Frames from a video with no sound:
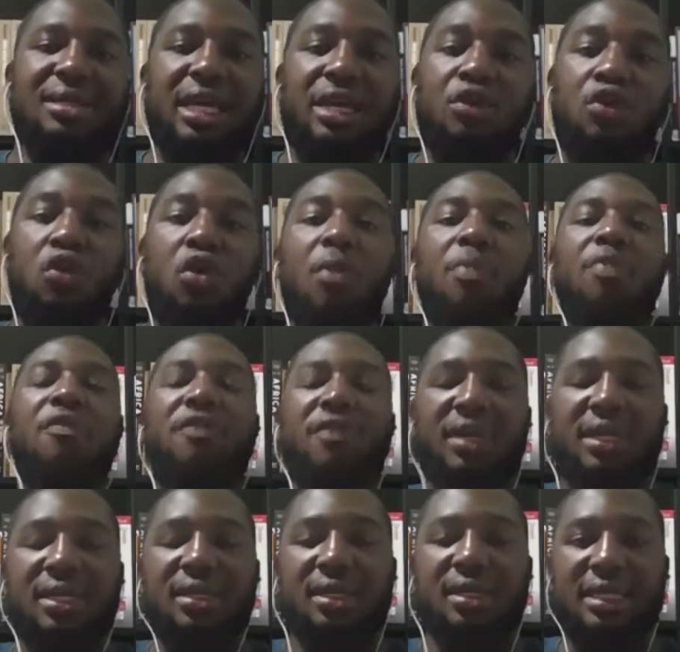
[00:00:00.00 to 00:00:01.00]
And
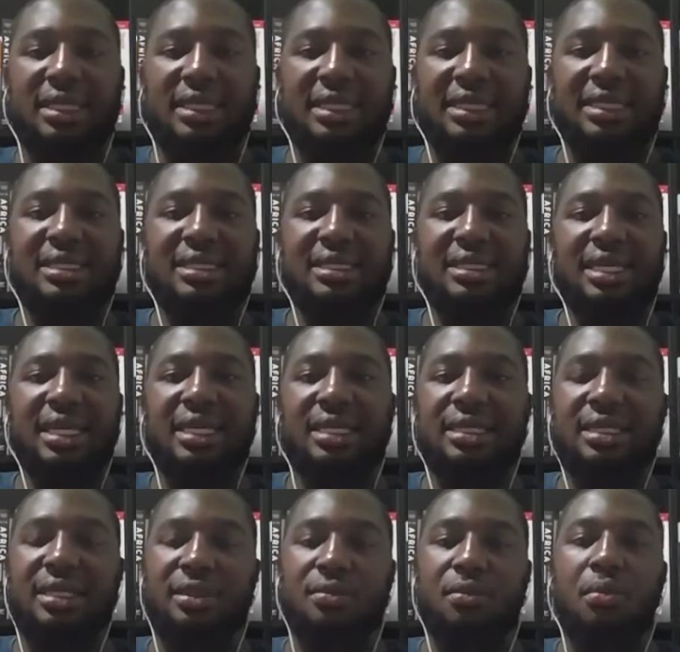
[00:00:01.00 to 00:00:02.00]
hopefully the state
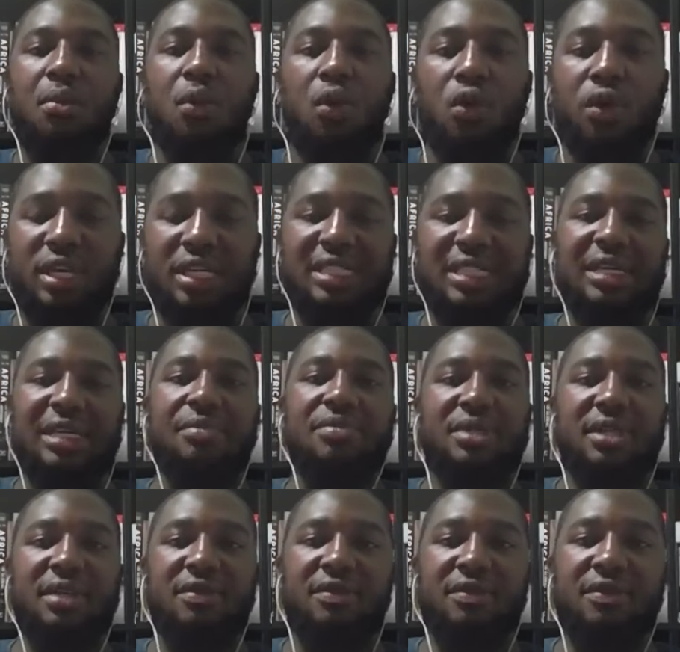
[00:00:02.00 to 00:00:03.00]
is more
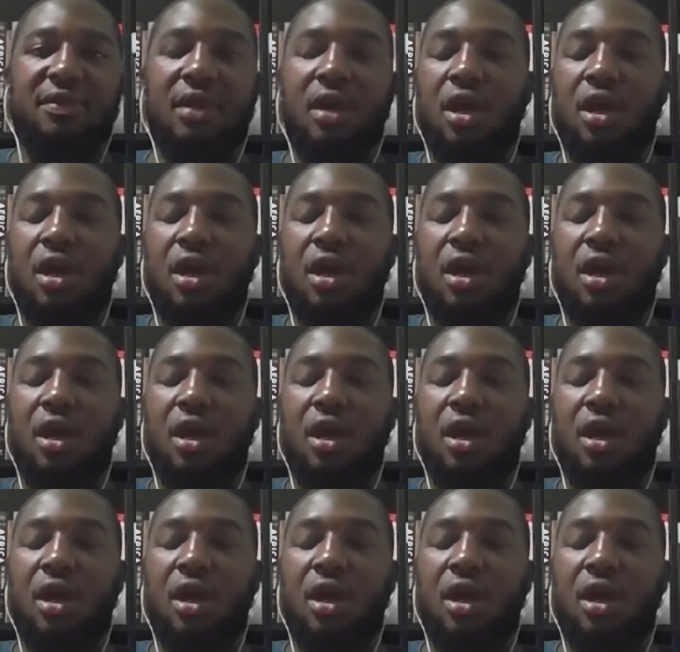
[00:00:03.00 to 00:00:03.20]
receptive